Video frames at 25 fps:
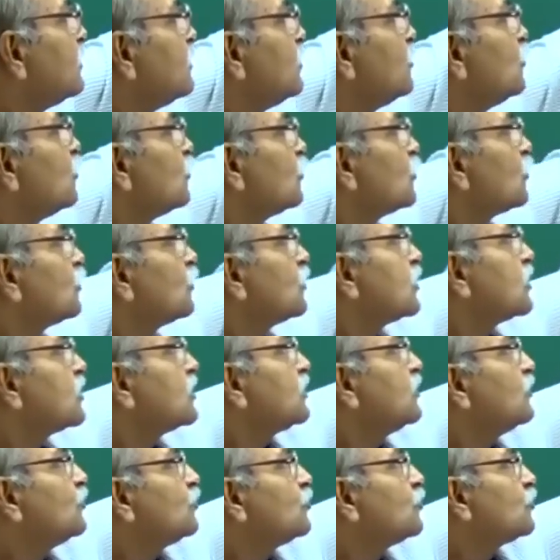due to
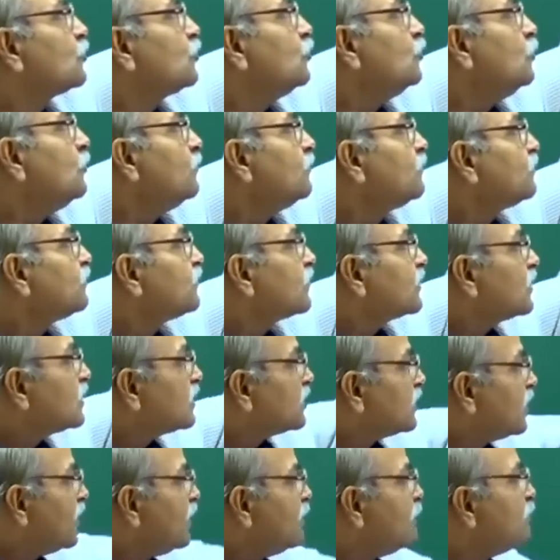this Q2, the
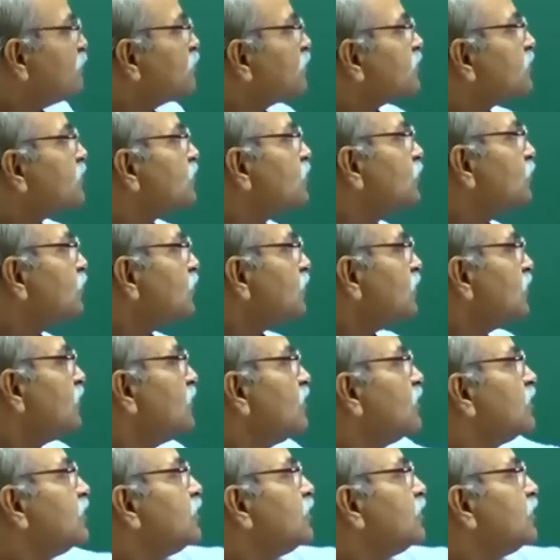same procedure,